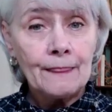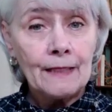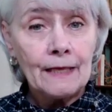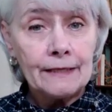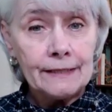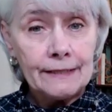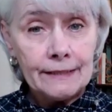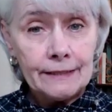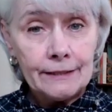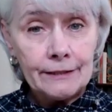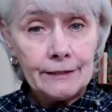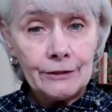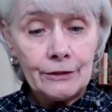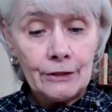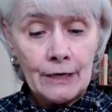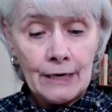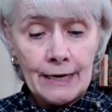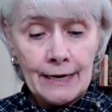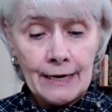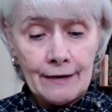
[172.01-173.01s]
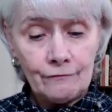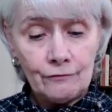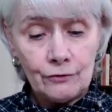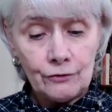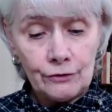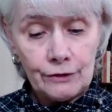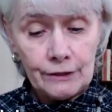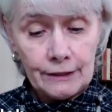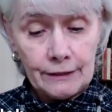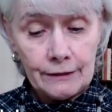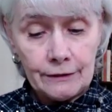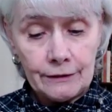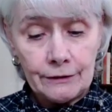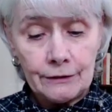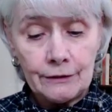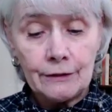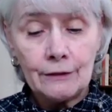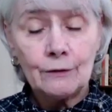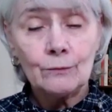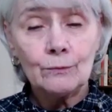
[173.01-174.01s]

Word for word: year after year